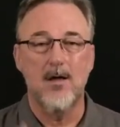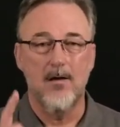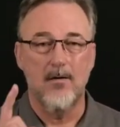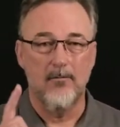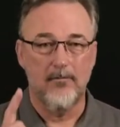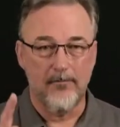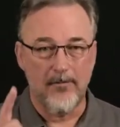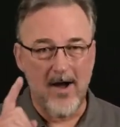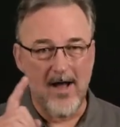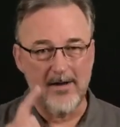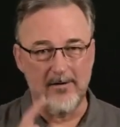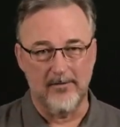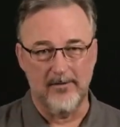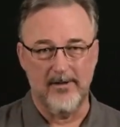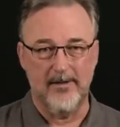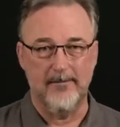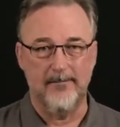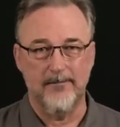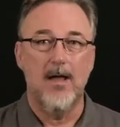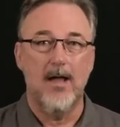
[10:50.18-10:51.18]
Finally,
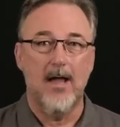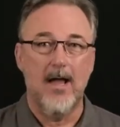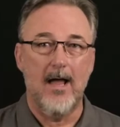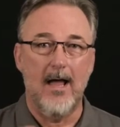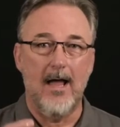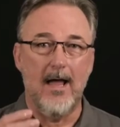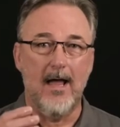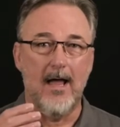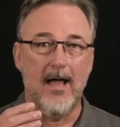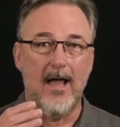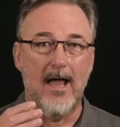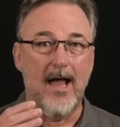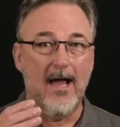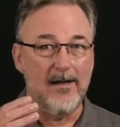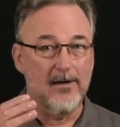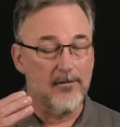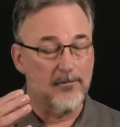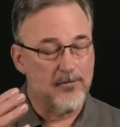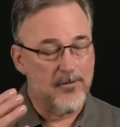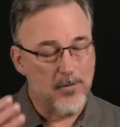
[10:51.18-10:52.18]
and
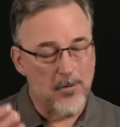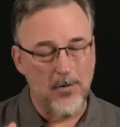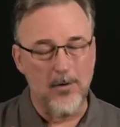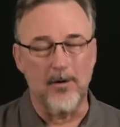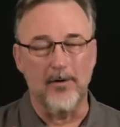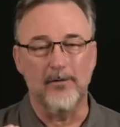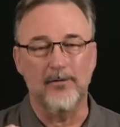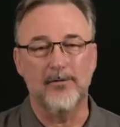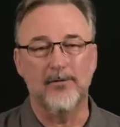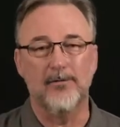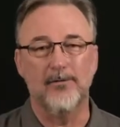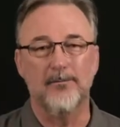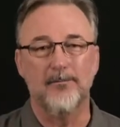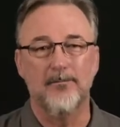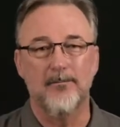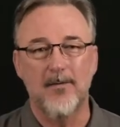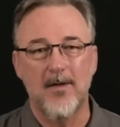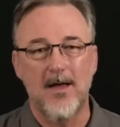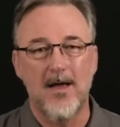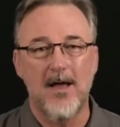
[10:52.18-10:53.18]
of course,
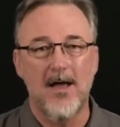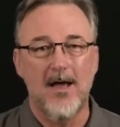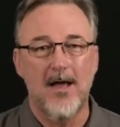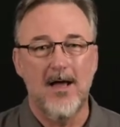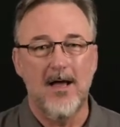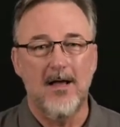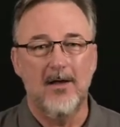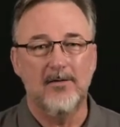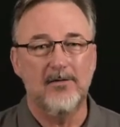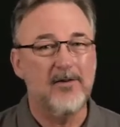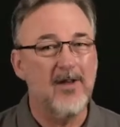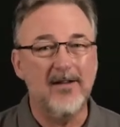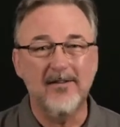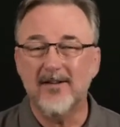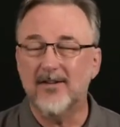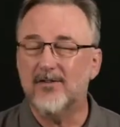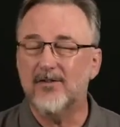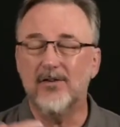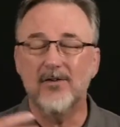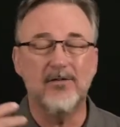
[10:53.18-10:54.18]

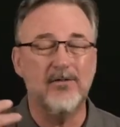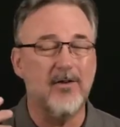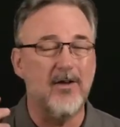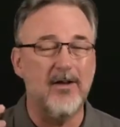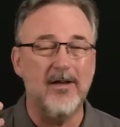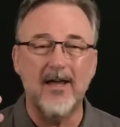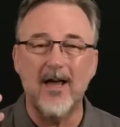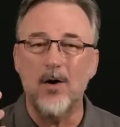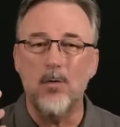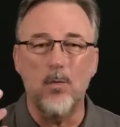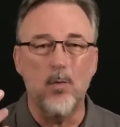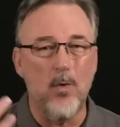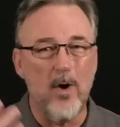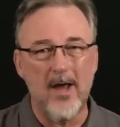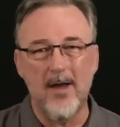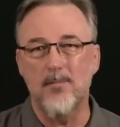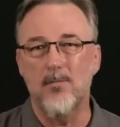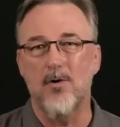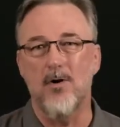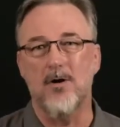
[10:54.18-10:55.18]
sentences can get way
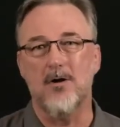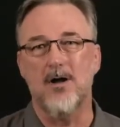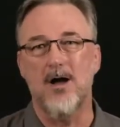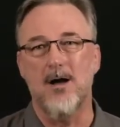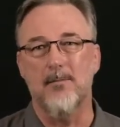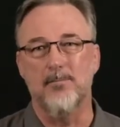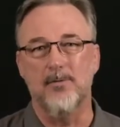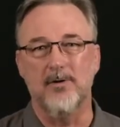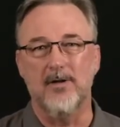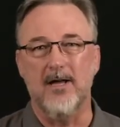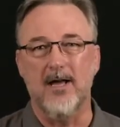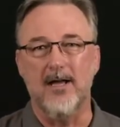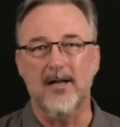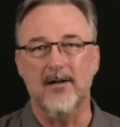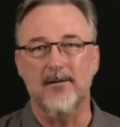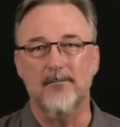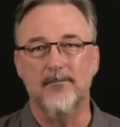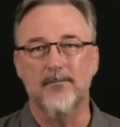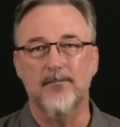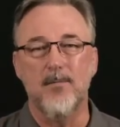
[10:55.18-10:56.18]
more complicated.
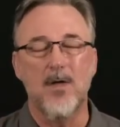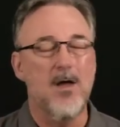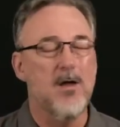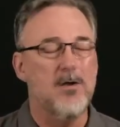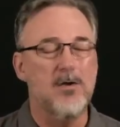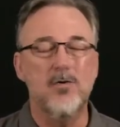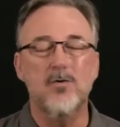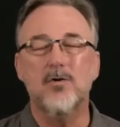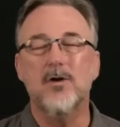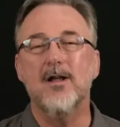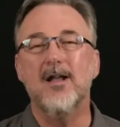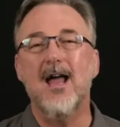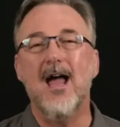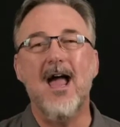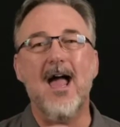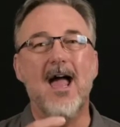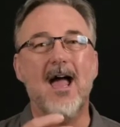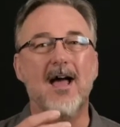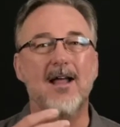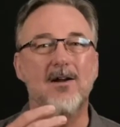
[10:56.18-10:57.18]
You can
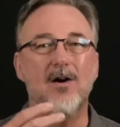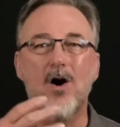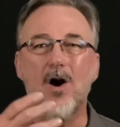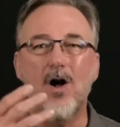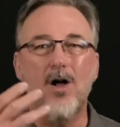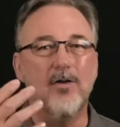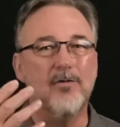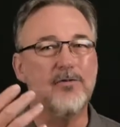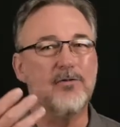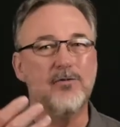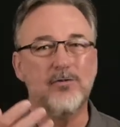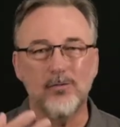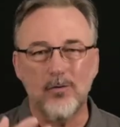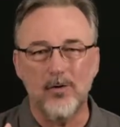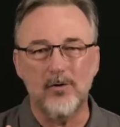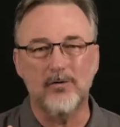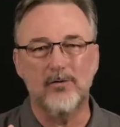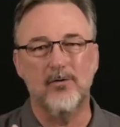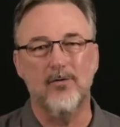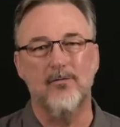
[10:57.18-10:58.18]
add all
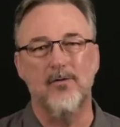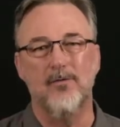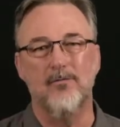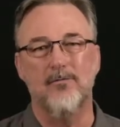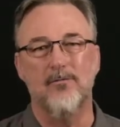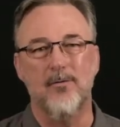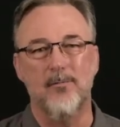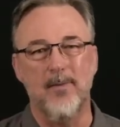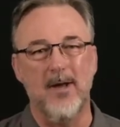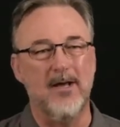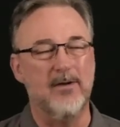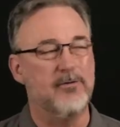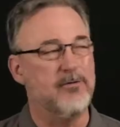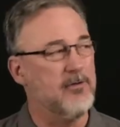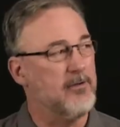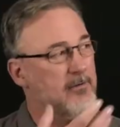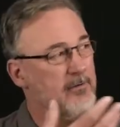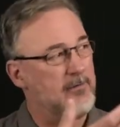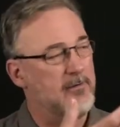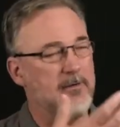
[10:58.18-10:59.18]
sorts of
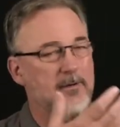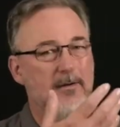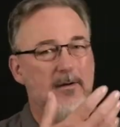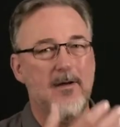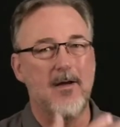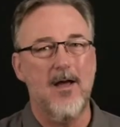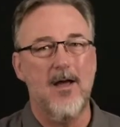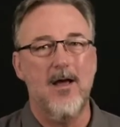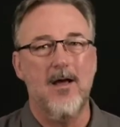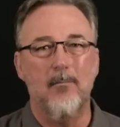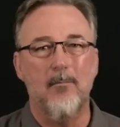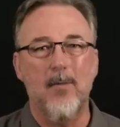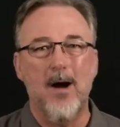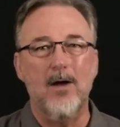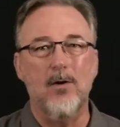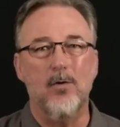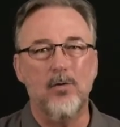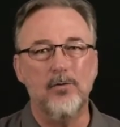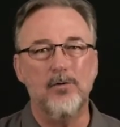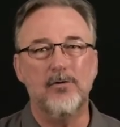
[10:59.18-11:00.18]
information. My
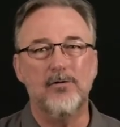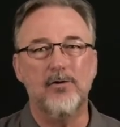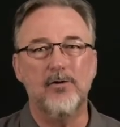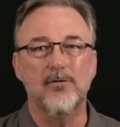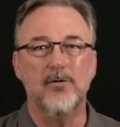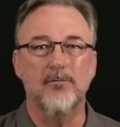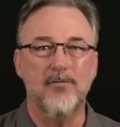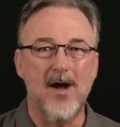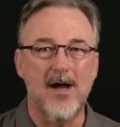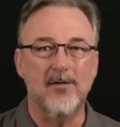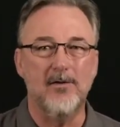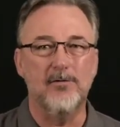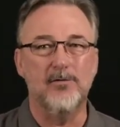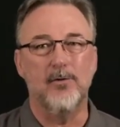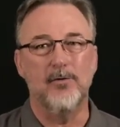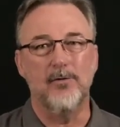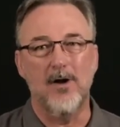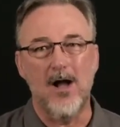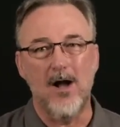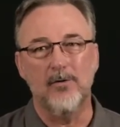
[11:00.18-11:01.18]
older sister finally
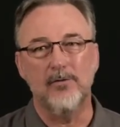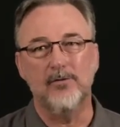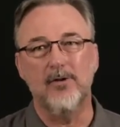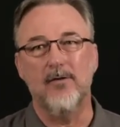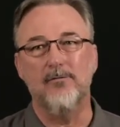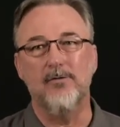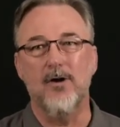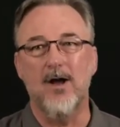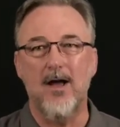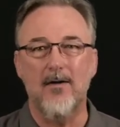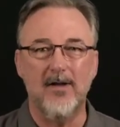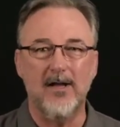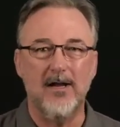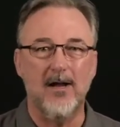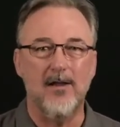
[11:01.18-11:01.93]
sold her house after having it